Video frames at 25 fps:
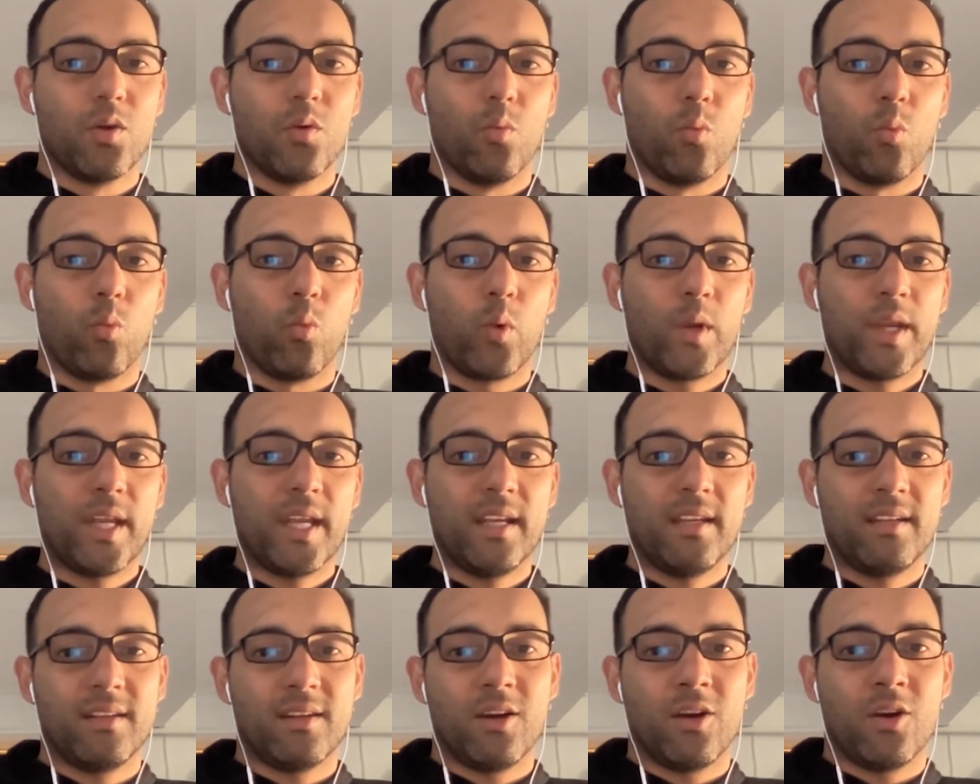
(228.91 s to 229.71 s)

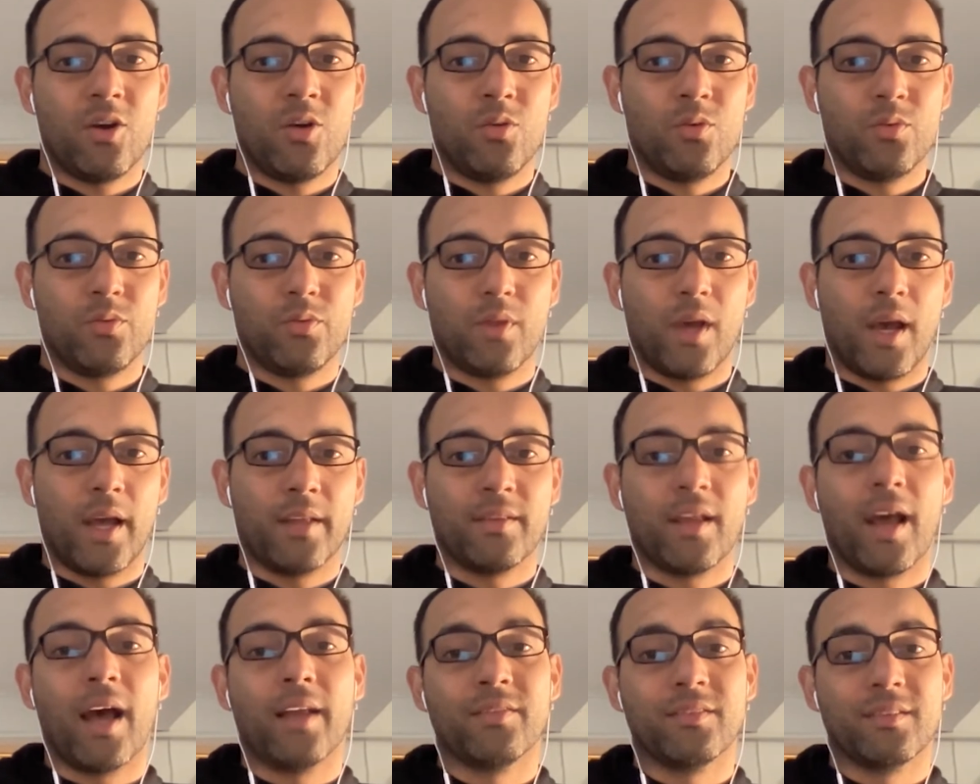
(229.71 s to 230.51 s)
We know,
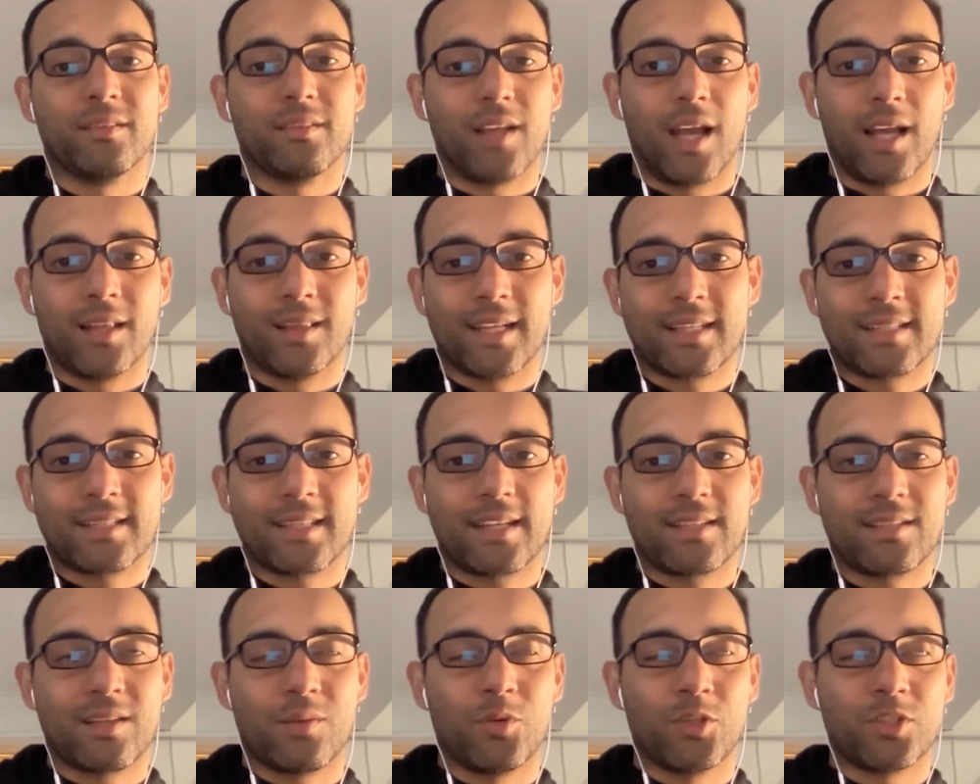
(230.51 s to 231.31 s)
and let's say
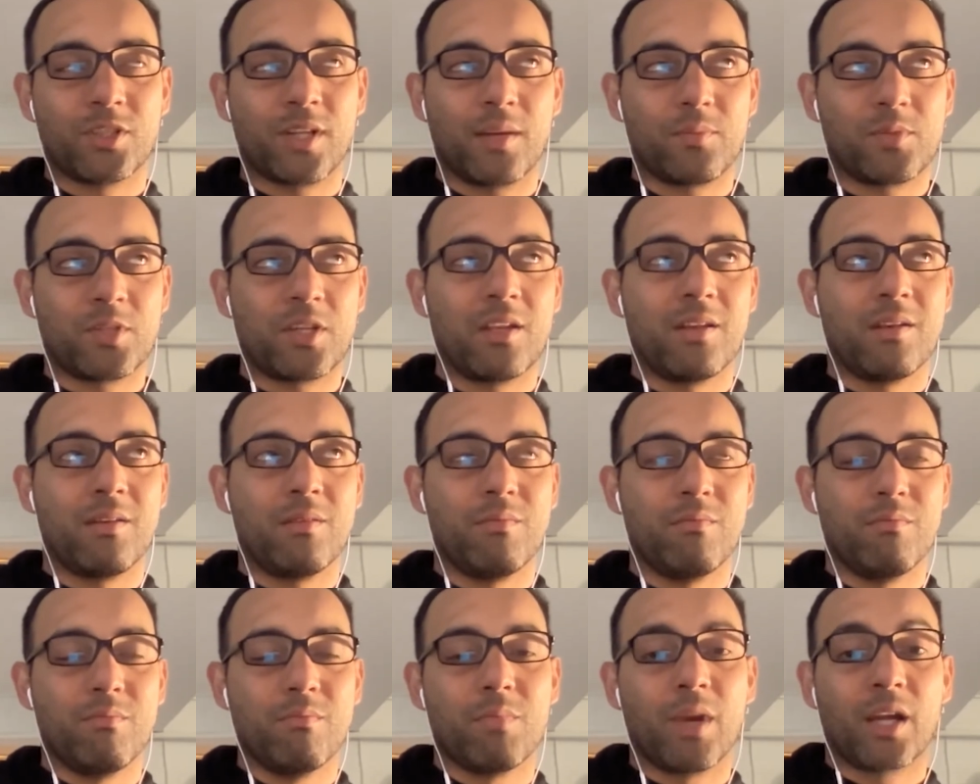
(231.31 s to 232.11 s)
someone types
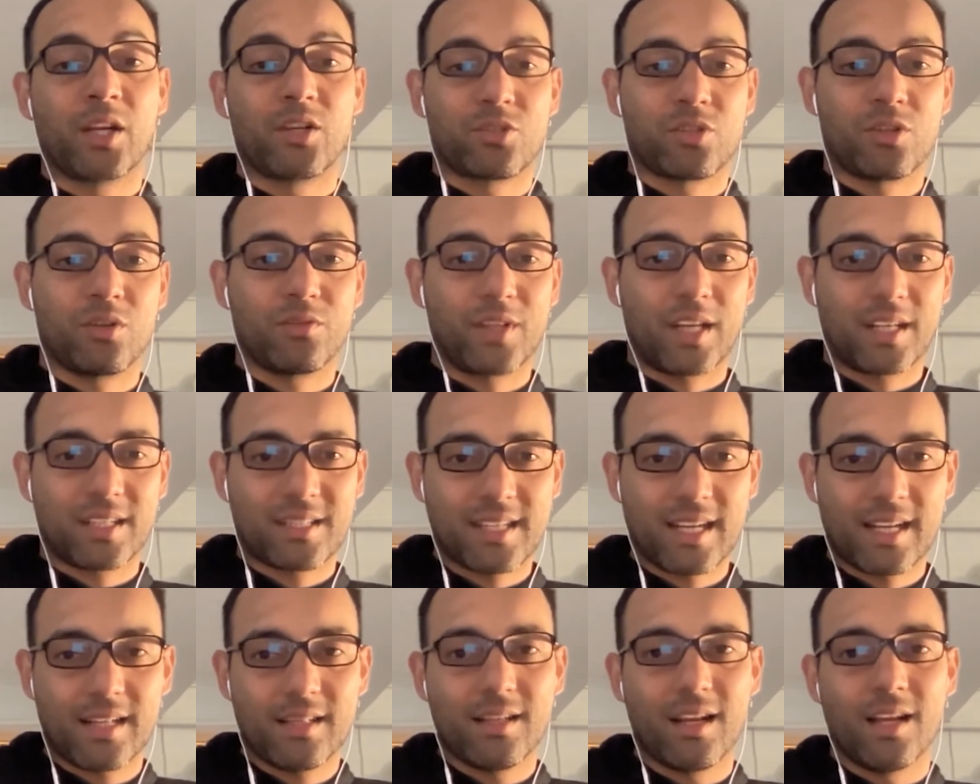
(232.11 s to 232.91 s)
in Microsoft
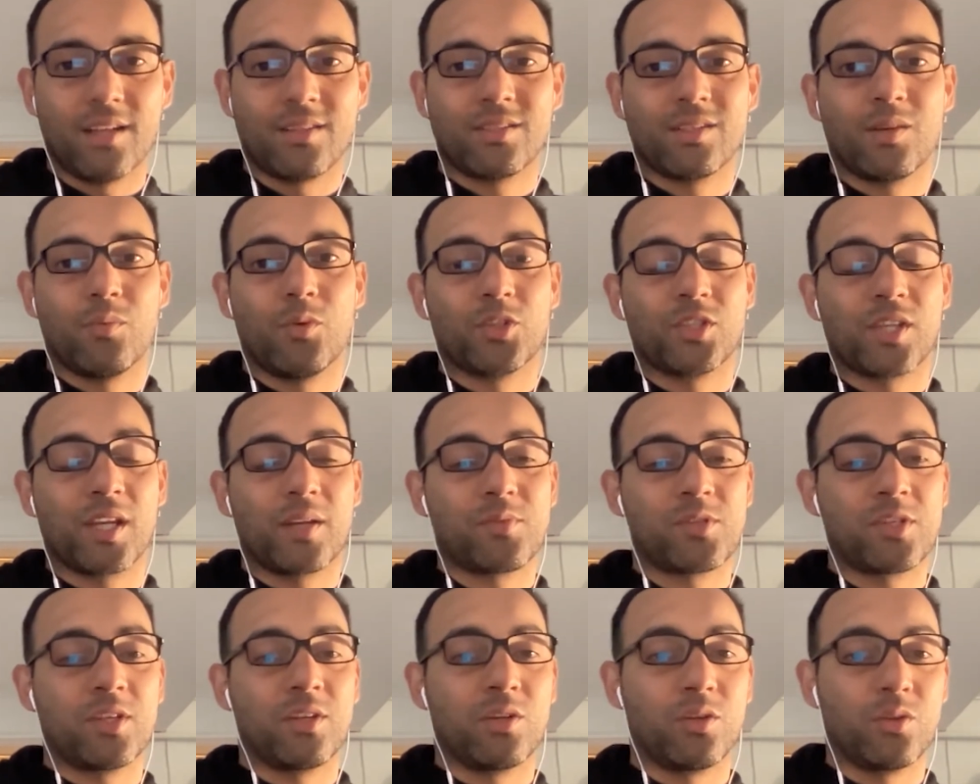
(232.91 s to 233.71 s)
Excel and someone
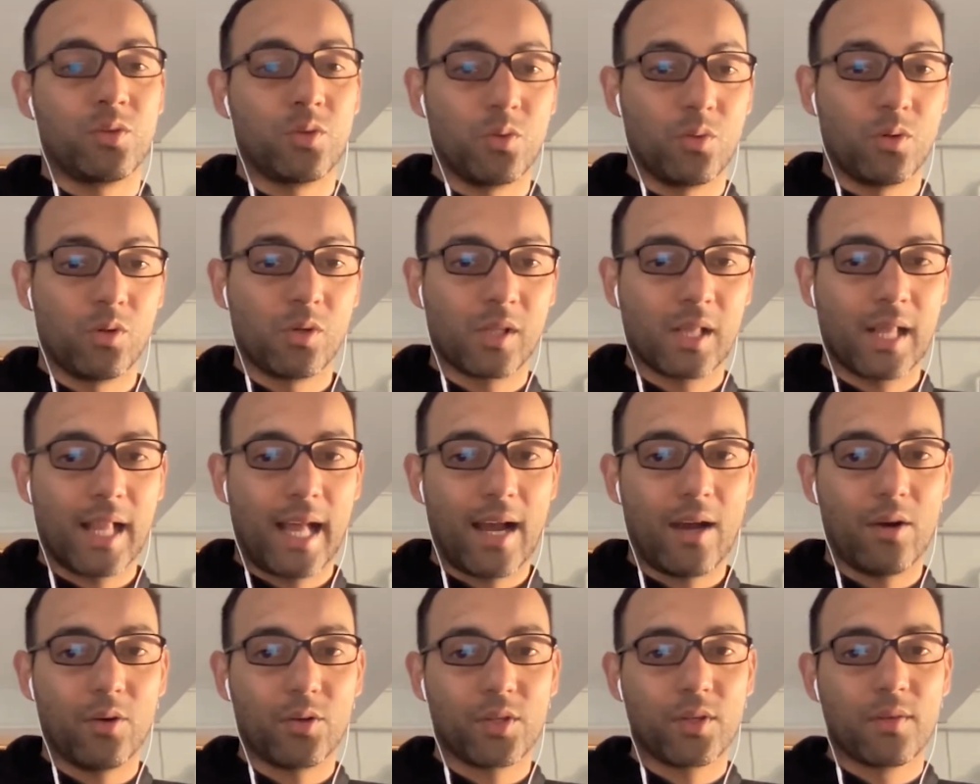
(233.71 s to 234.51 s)
types in Google
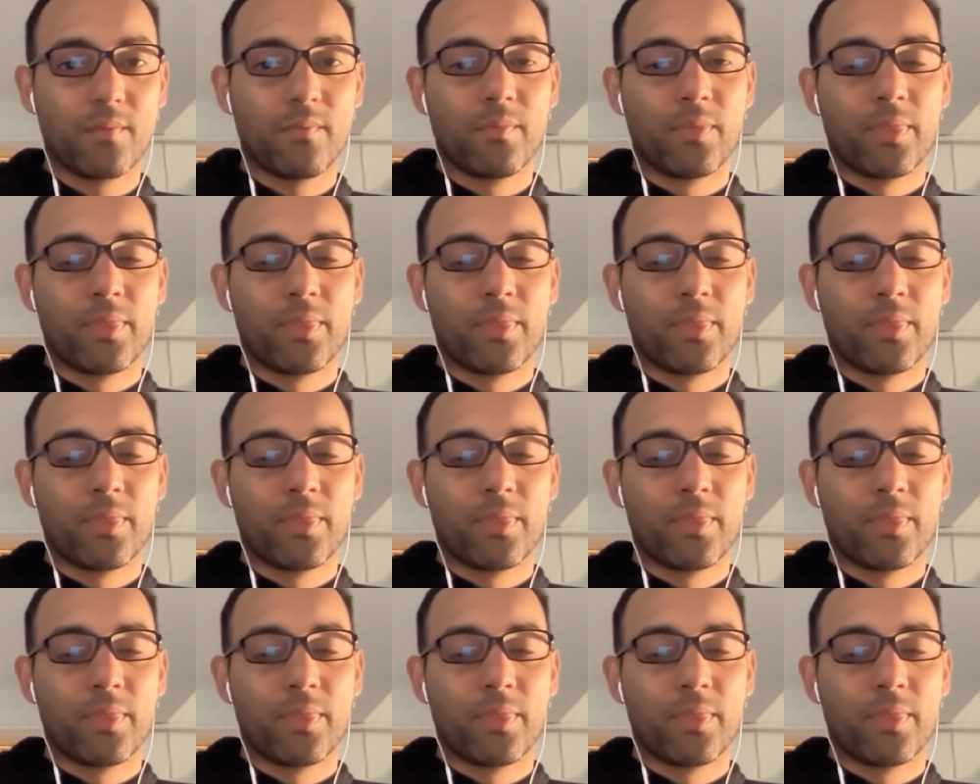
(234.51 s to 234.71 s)
Cloud.